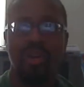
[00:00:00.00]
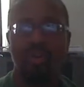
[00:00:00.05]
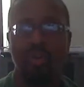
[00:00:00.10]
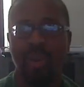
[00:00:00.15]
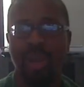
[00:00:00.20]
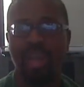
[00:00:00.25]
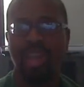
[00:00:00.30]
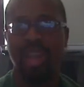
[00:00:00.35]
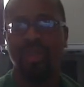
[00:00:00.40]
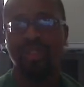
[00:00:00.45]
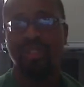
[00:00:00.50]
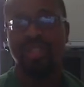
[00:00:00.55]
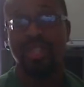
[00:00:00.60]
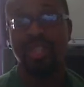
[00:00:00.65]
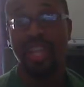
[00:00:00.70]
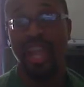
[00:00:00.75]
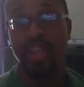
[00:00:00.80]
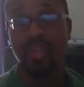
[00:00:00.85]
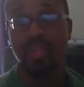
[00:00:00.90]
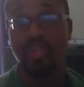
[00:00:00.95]
right after
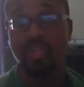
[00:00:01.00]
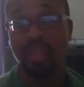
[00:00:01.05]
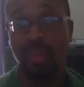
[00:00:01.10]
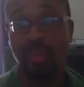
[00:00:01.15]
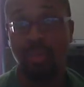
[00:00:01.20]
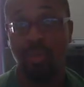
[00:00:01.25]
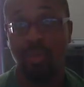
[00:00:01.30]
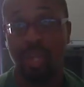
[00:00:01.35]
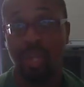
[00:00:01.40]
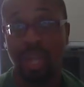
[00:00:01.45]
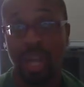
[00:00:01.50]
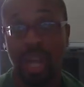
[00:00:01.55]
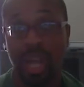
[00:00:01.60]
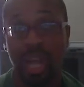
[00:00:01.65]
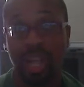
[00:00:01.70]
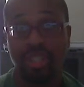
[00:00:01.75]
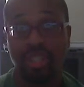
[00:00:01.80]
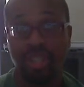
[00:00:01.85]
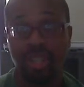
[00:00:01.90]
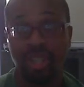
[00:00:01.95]
Donald Trump won the
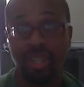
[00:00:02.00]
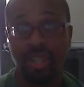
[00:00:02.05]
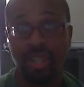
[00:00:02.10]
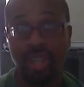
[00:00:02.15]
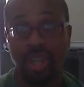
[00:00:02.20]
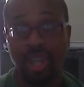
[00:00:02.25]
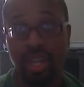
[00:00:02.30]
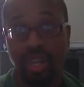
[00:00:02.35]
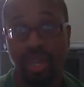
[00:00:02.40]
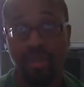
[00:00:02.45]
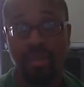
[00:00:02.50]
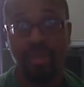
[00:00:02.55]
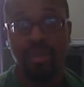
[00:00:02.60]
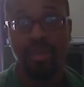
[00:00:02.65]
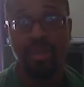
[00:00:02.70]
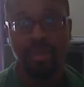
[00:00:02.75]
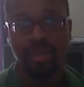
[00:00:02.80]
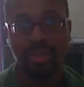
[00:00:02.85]
election, you know.